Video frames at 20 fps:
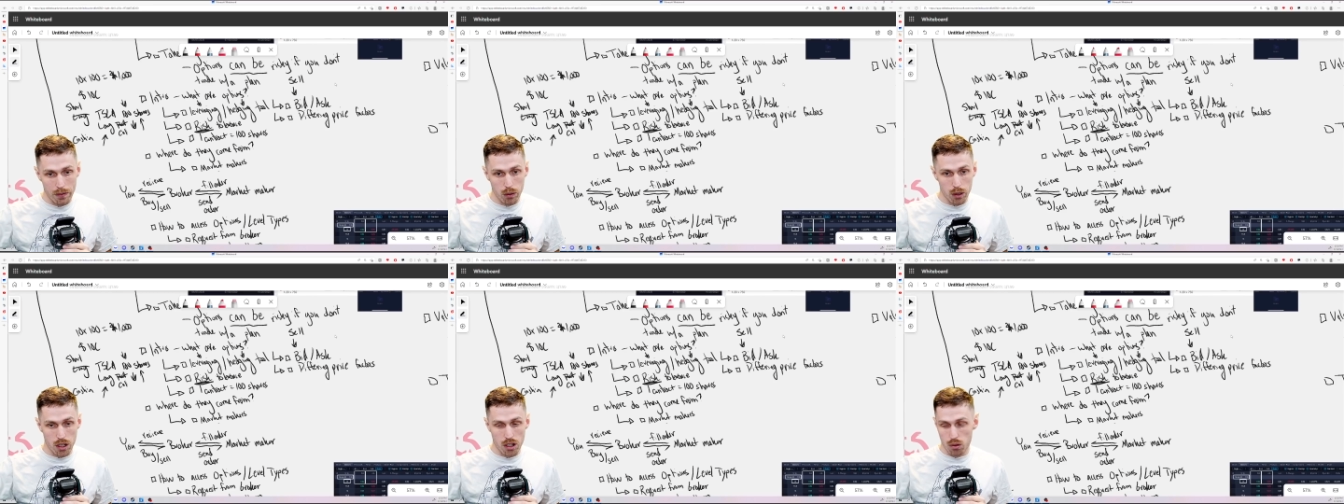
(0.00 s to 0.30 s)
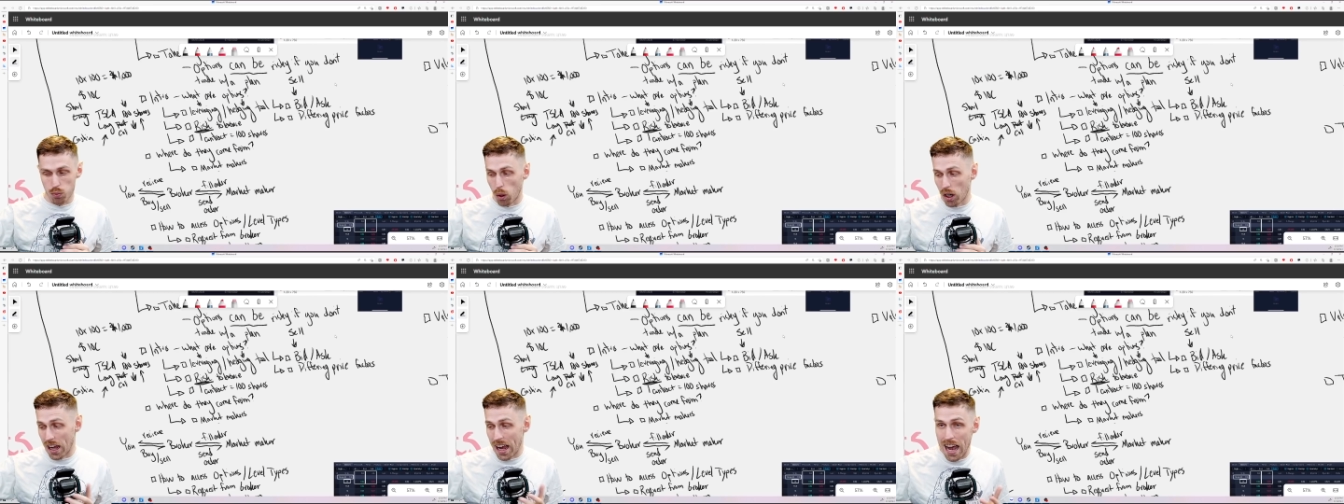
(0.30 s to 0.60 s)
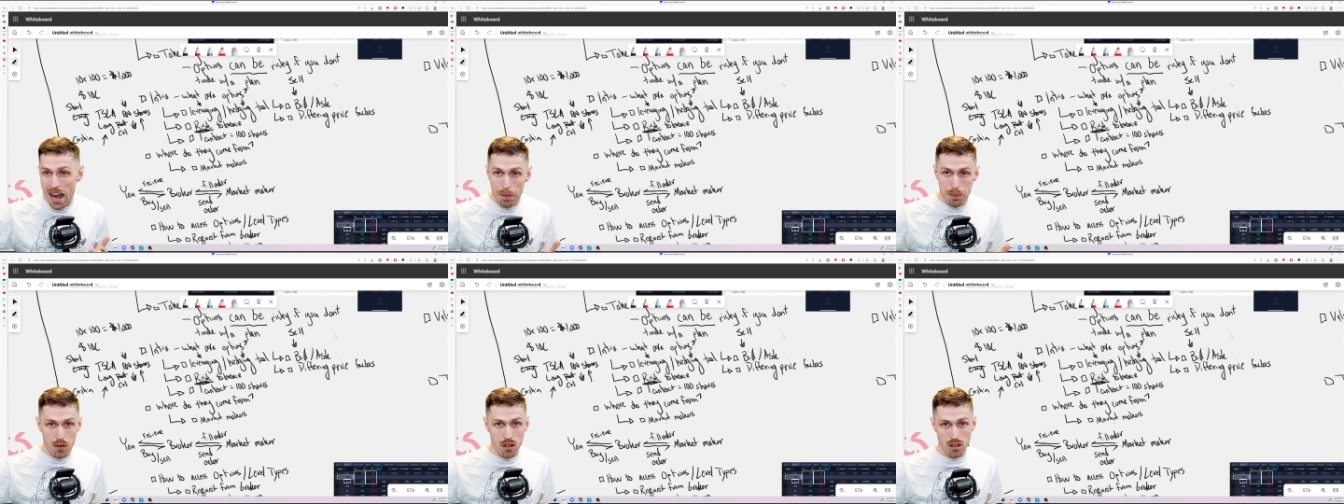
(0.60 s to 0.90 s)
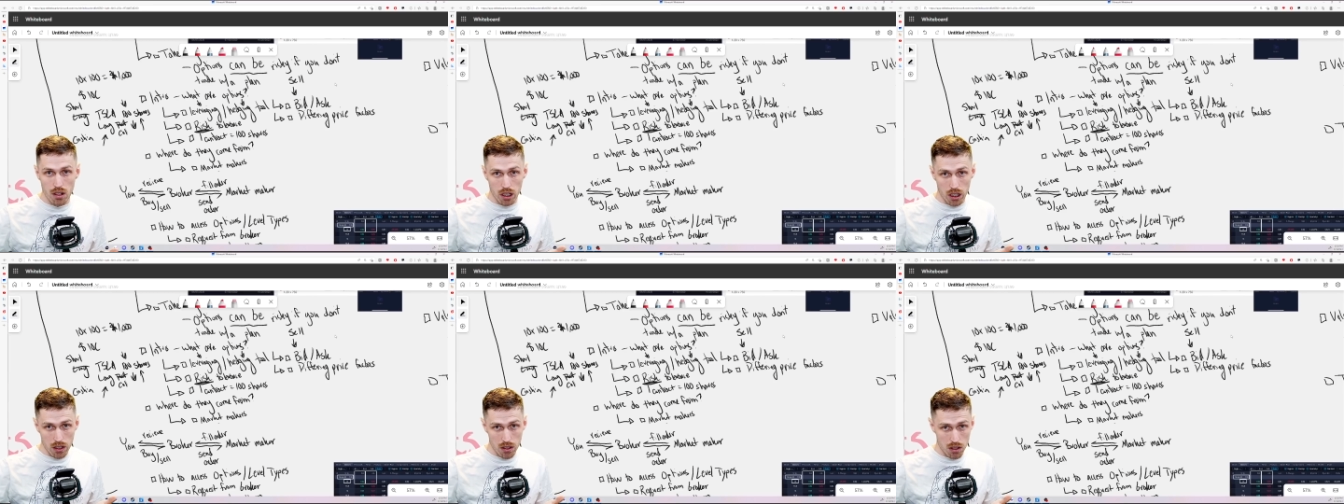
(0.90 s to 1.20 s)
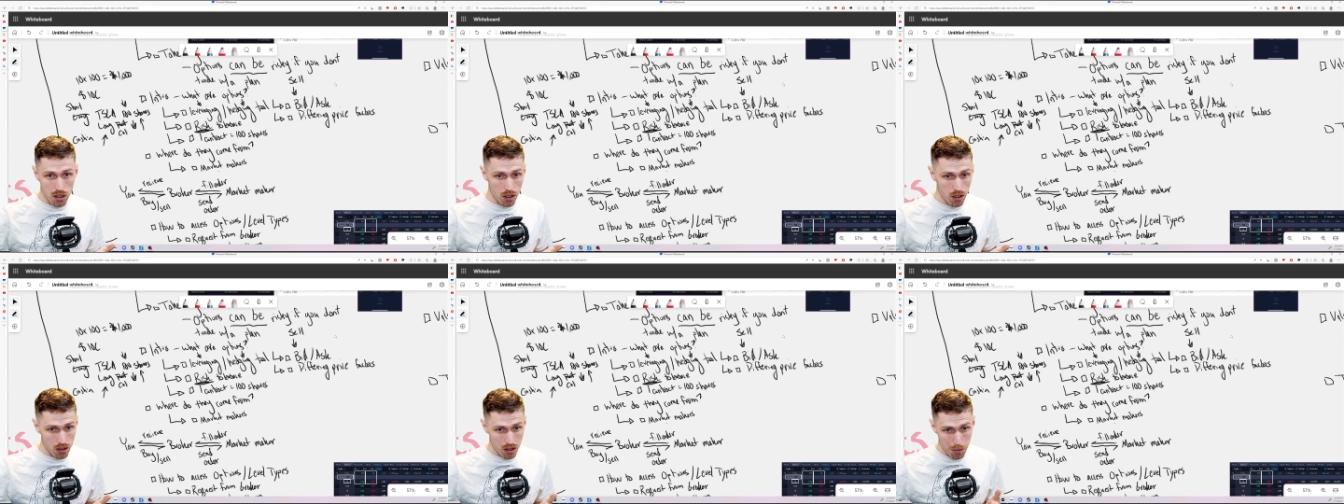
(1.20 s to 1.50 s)
which is what options are
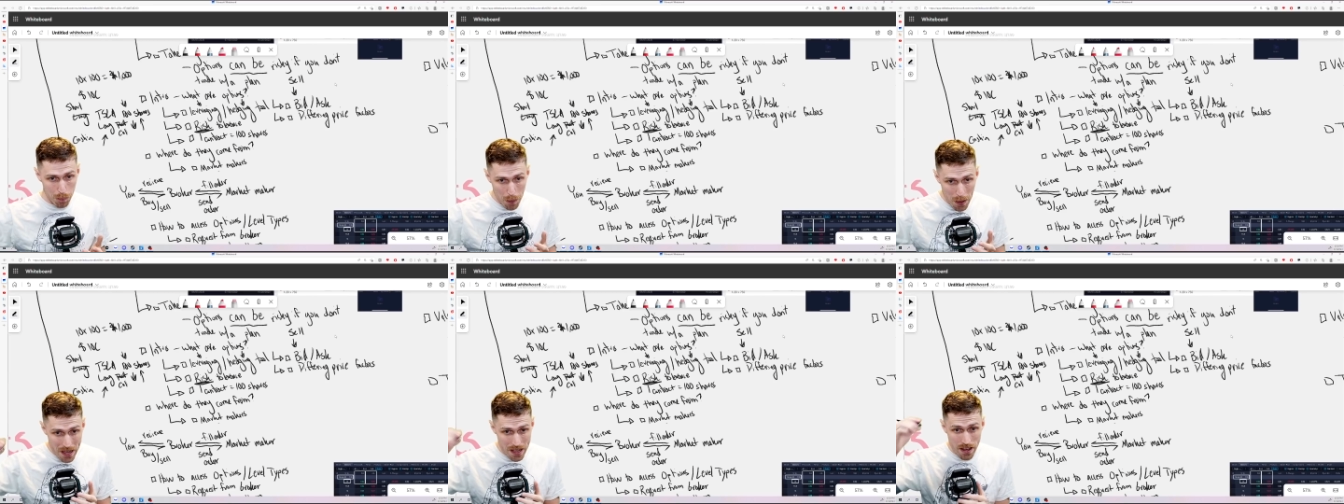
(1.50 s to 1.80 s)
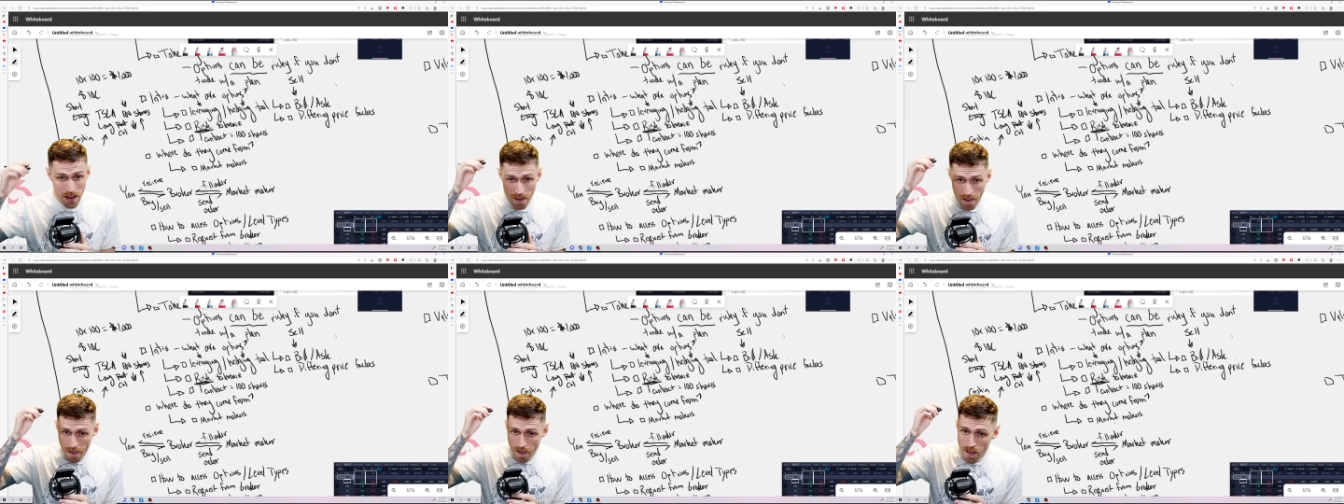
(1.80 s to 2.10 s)
considered to be.